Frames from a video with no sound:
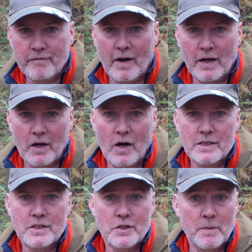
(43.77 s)
fungi,
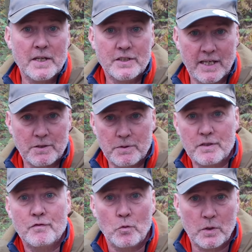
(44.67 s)
to do insects, which
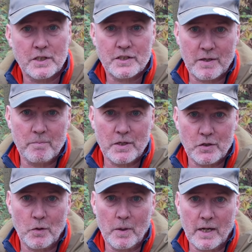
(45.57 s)
you've already seen me
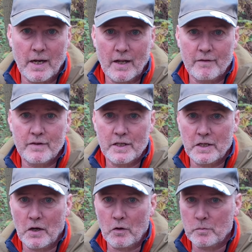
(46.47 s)
do in another
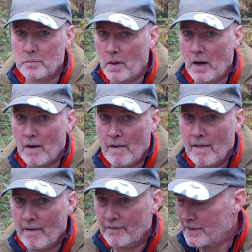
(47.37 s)
video. But
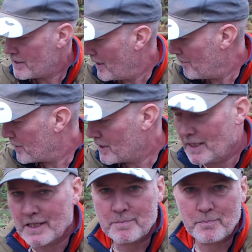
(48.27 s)
this Olympus
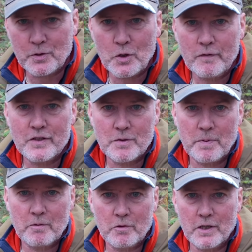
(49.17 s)
kit is proving to
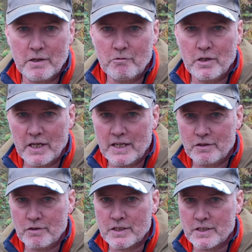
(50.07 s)
be really
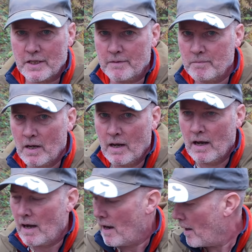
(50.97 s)
interesting.
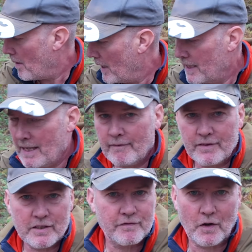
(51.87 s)
I love
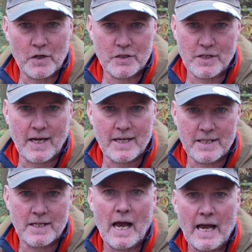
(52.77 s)
this focus
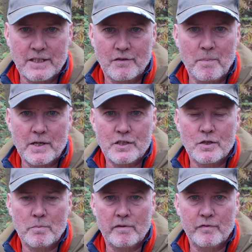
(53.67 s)
stacking, as I've
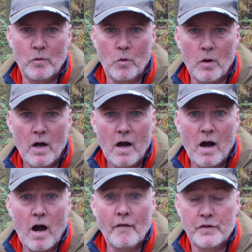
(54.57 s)
mentioned before.
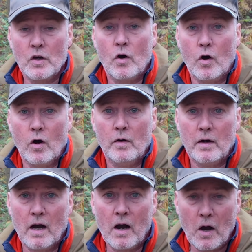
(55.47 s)
I've got,
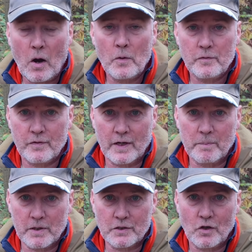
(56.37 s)
hopefully
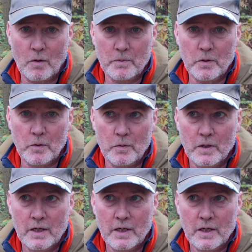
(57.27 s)
by the time you